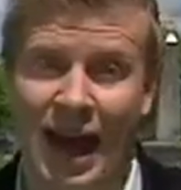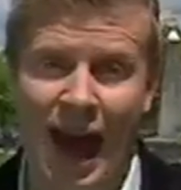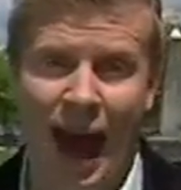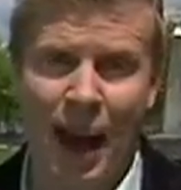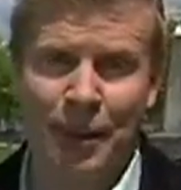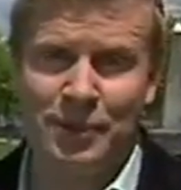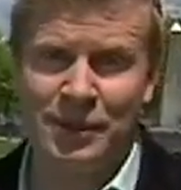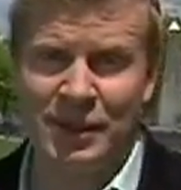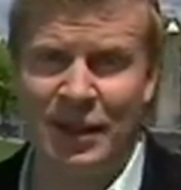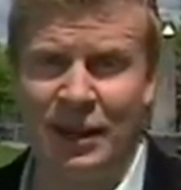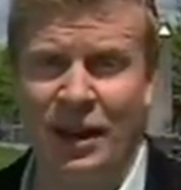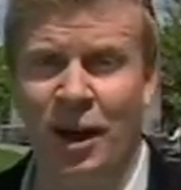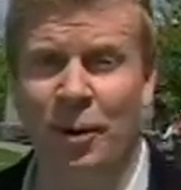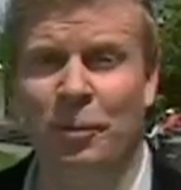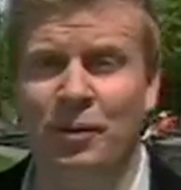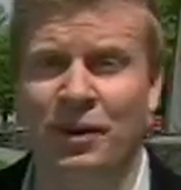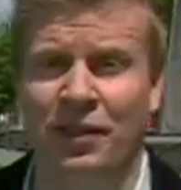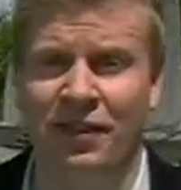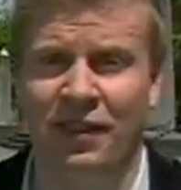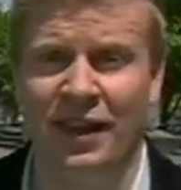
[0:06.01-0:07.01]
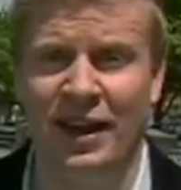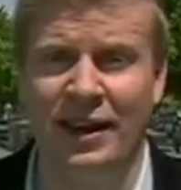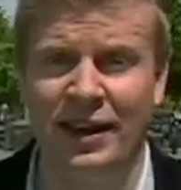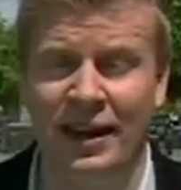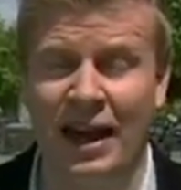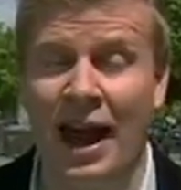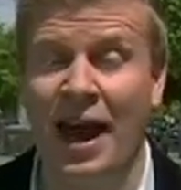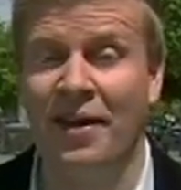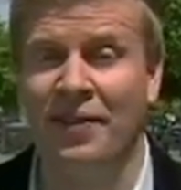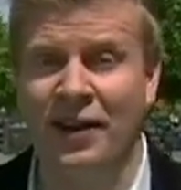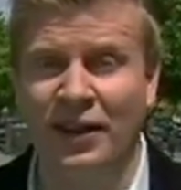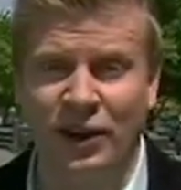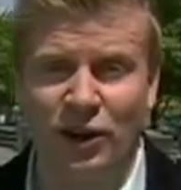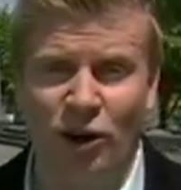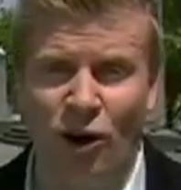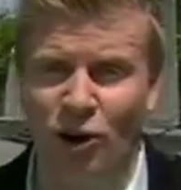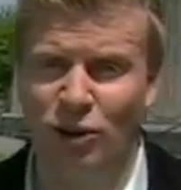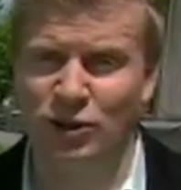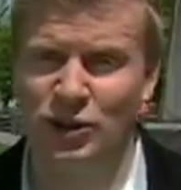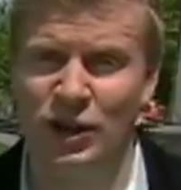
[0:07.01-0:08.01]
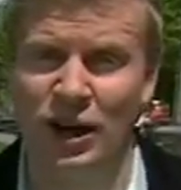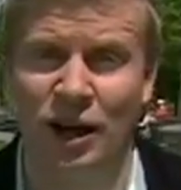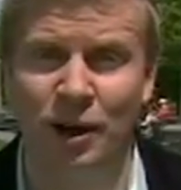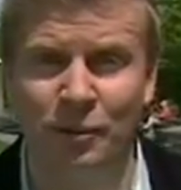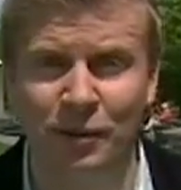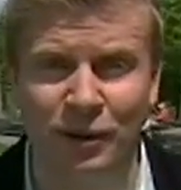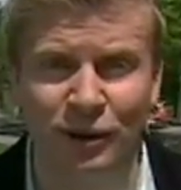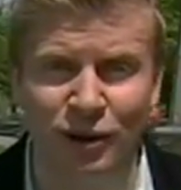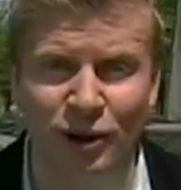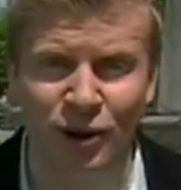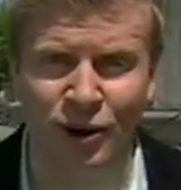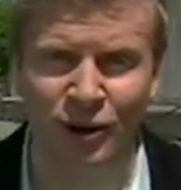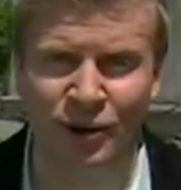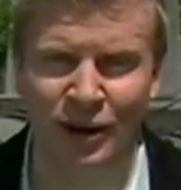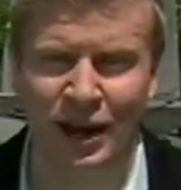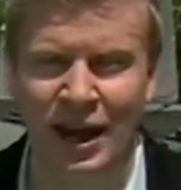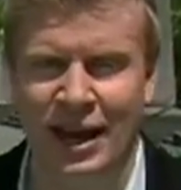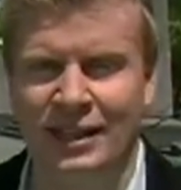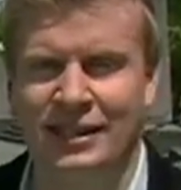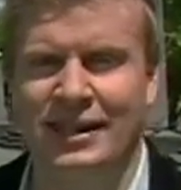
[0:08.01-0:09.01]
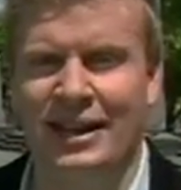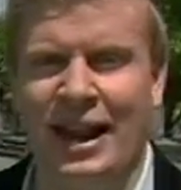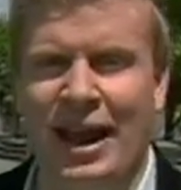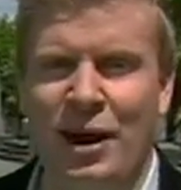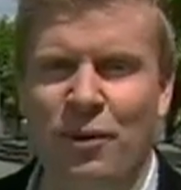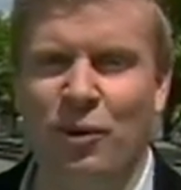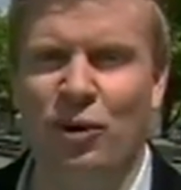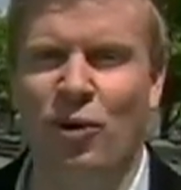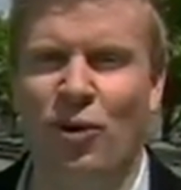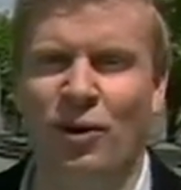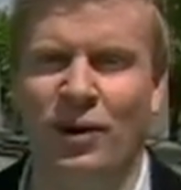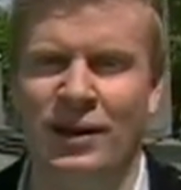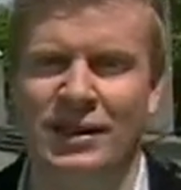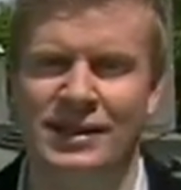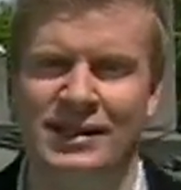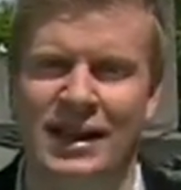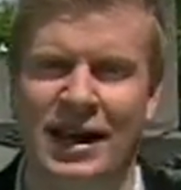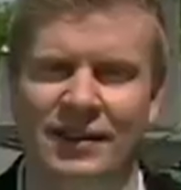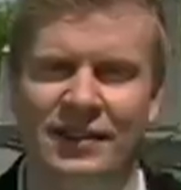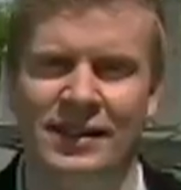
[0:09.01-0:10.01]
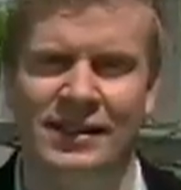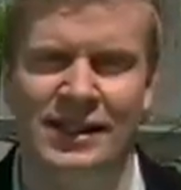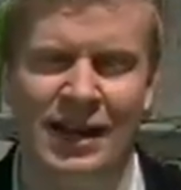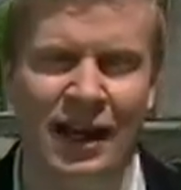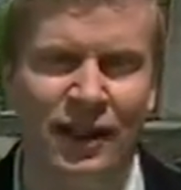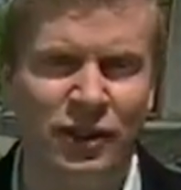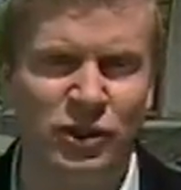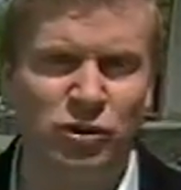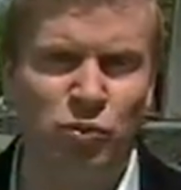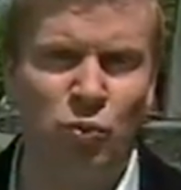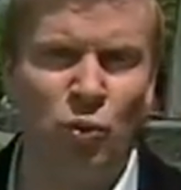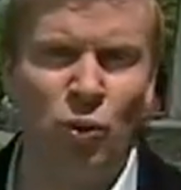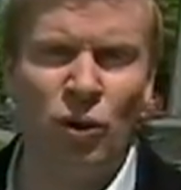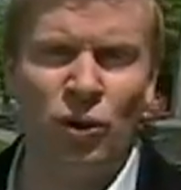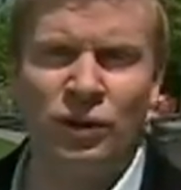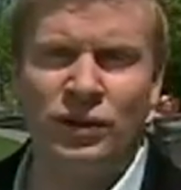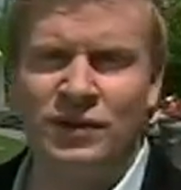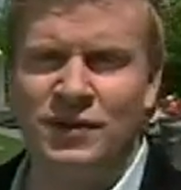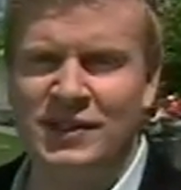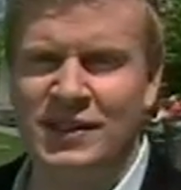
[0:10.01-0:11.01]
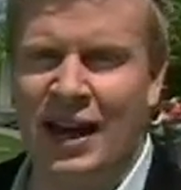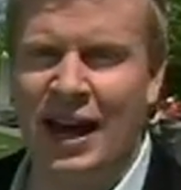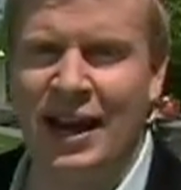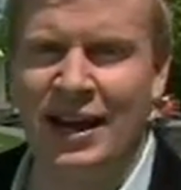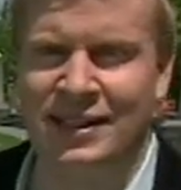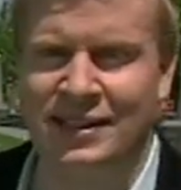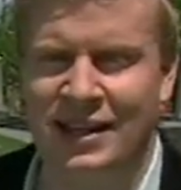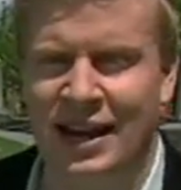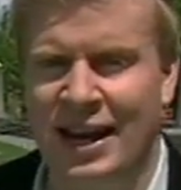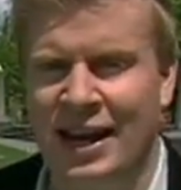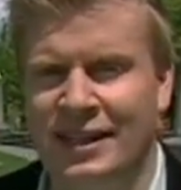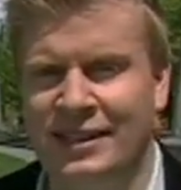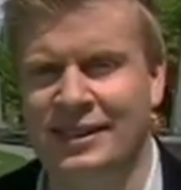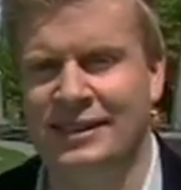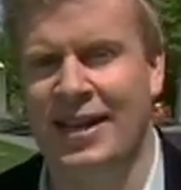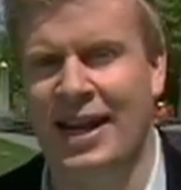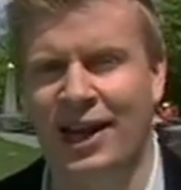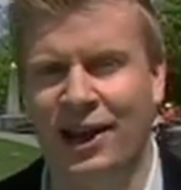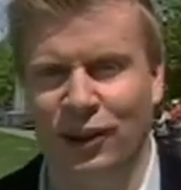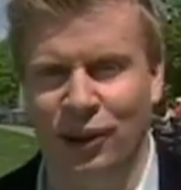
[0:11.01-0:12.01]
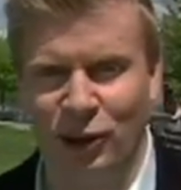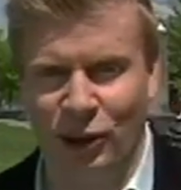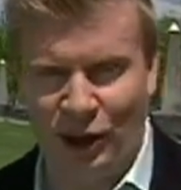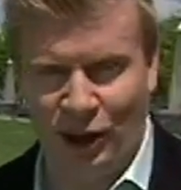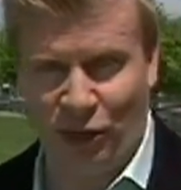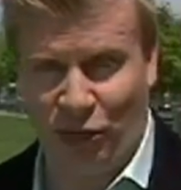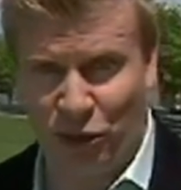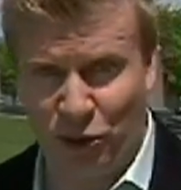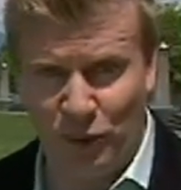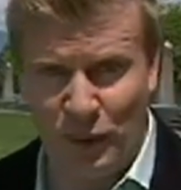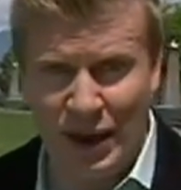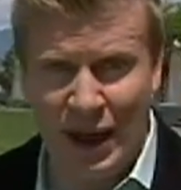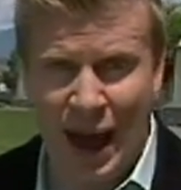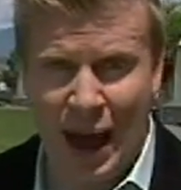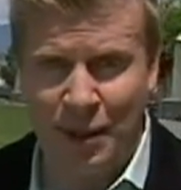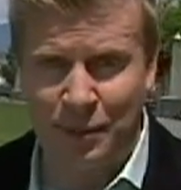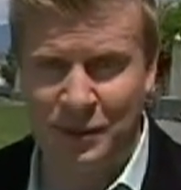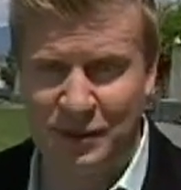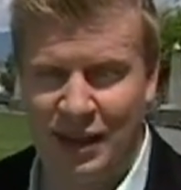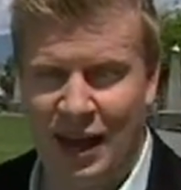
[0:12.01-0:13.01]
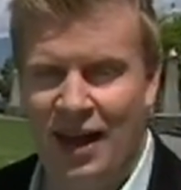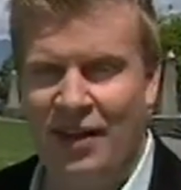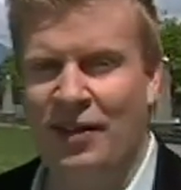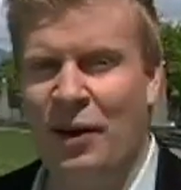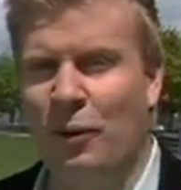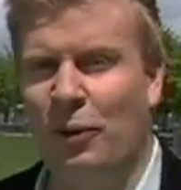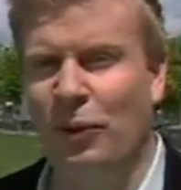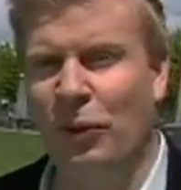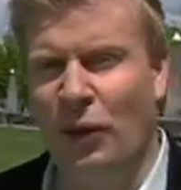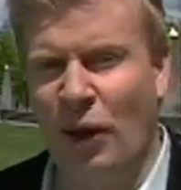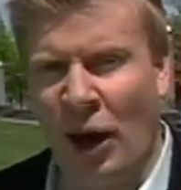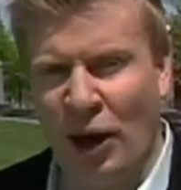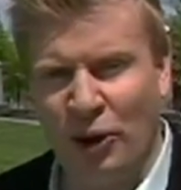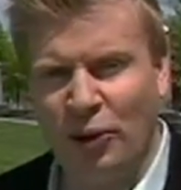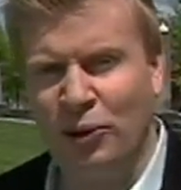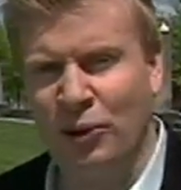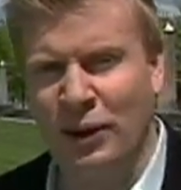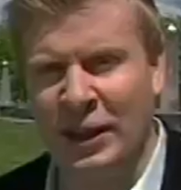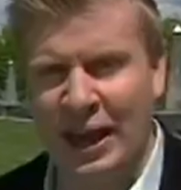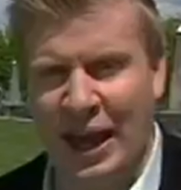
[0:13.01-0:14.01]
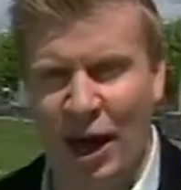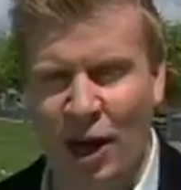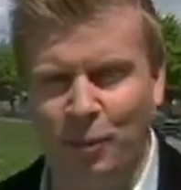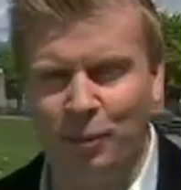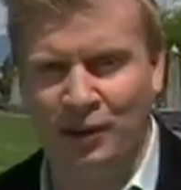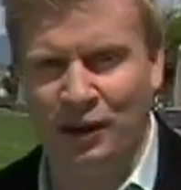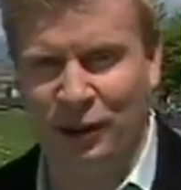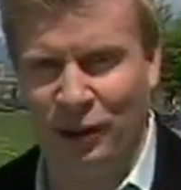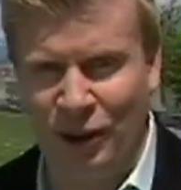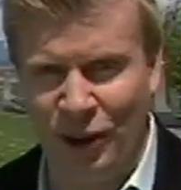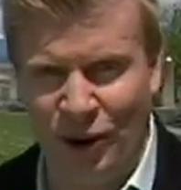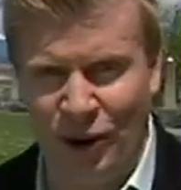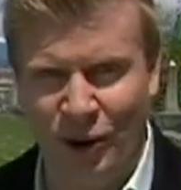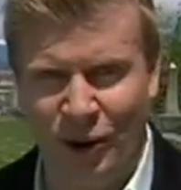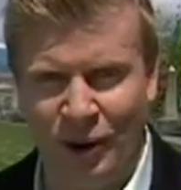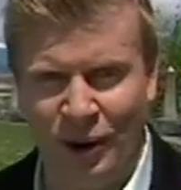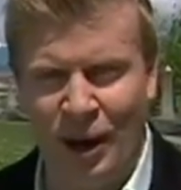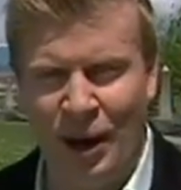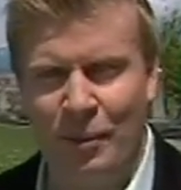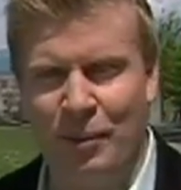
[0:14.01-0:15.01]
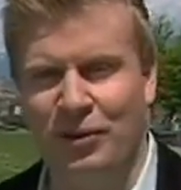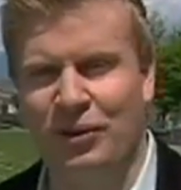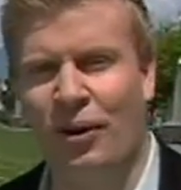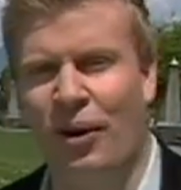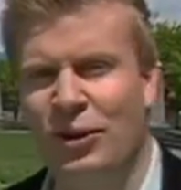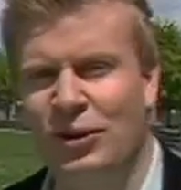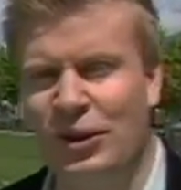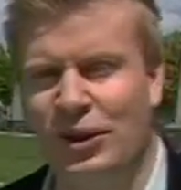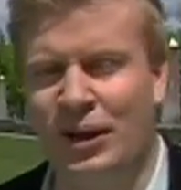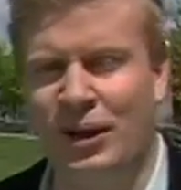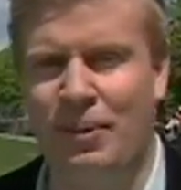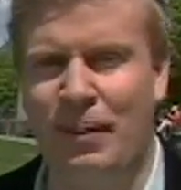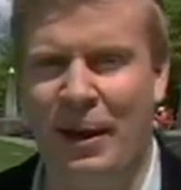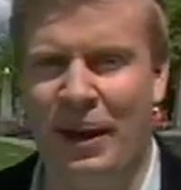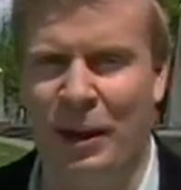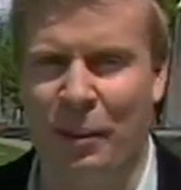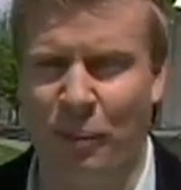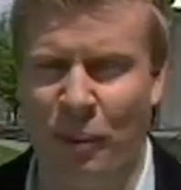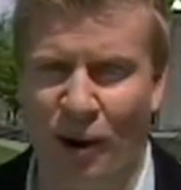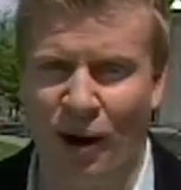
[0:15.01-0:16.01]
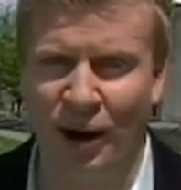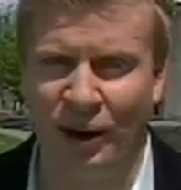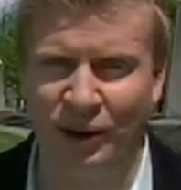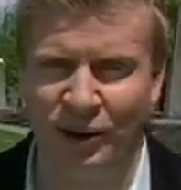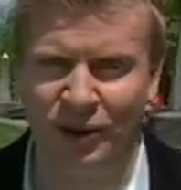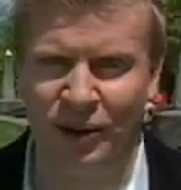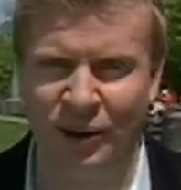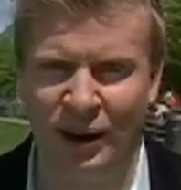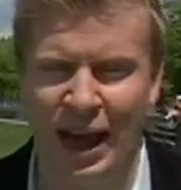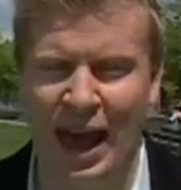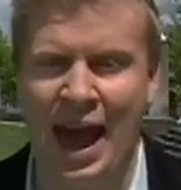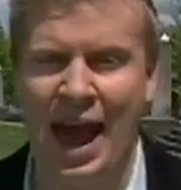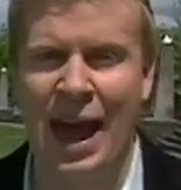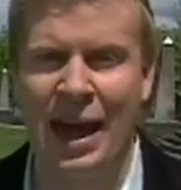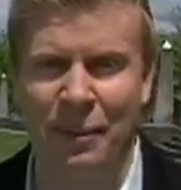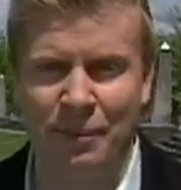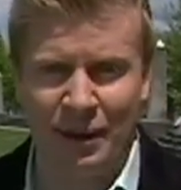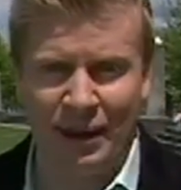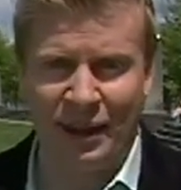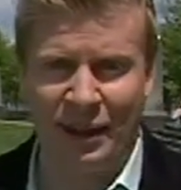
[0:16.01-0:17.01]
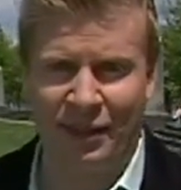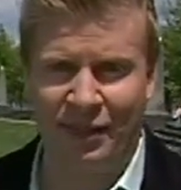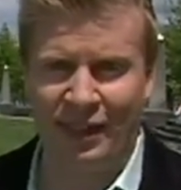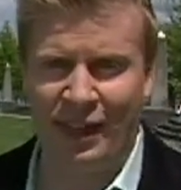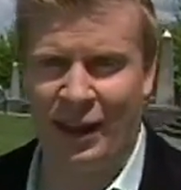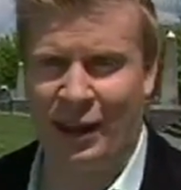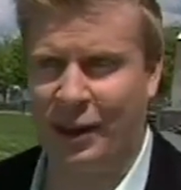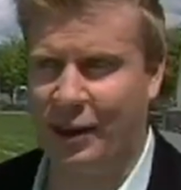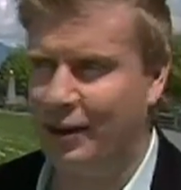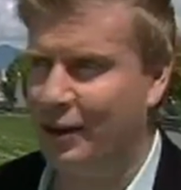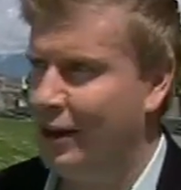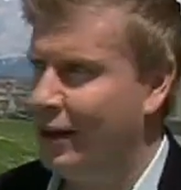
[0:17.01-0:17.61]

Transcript: Apps can help you think and they can also help you learn. Today we're going inside the TELUS world of science to take a look at three apps that will not only help you learn, but they're also going to make you ponder and make you think.